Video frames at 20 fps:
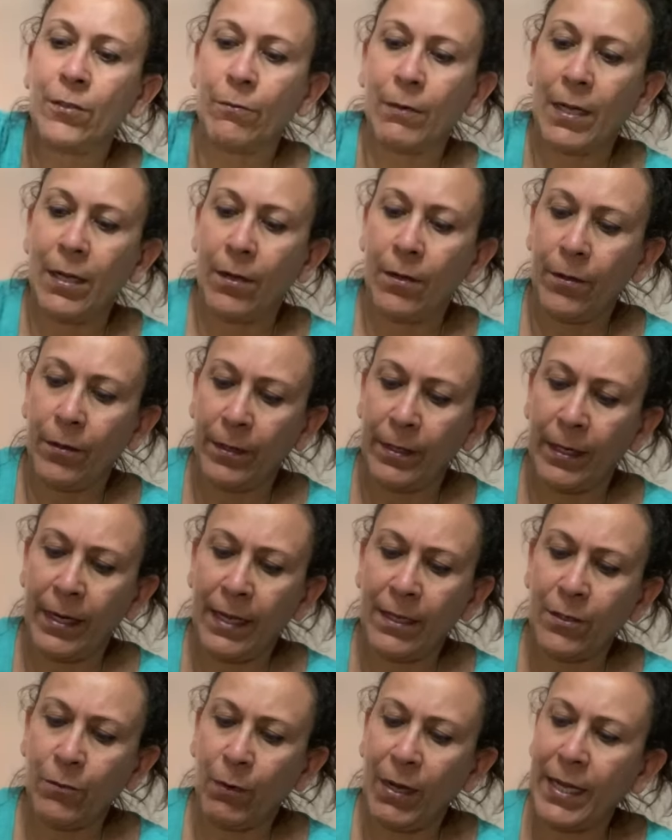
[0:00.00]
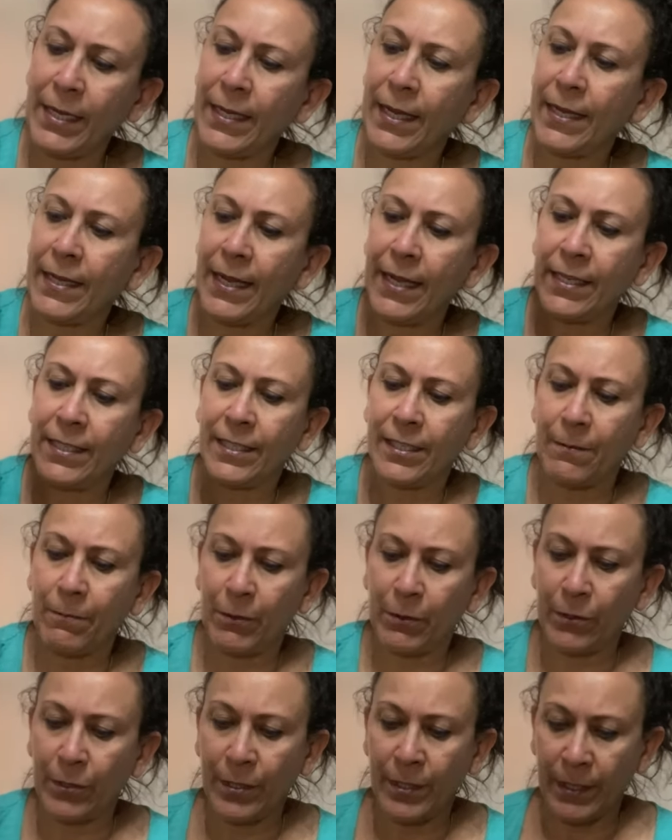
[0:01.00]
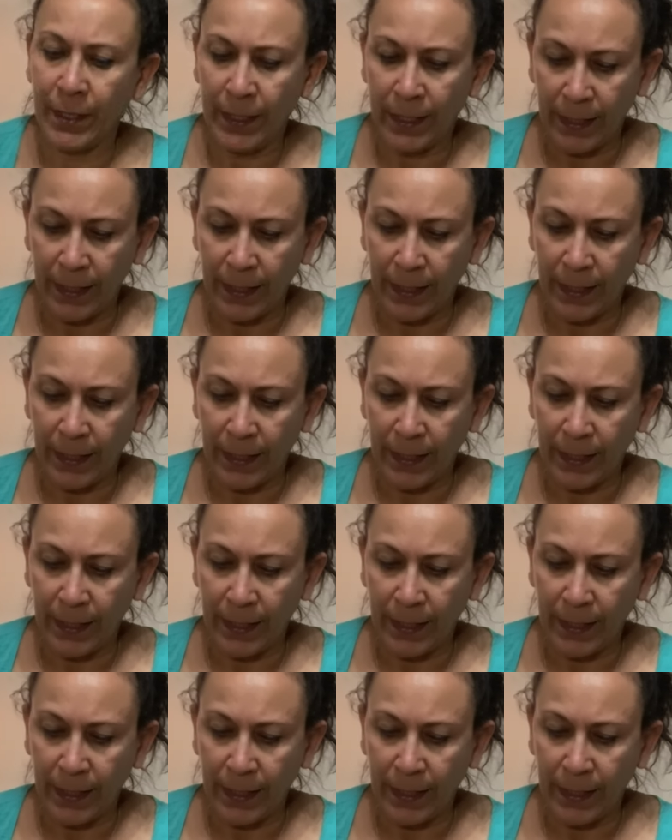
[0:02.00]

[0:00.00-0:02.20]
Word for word: well. It has YKK zippers.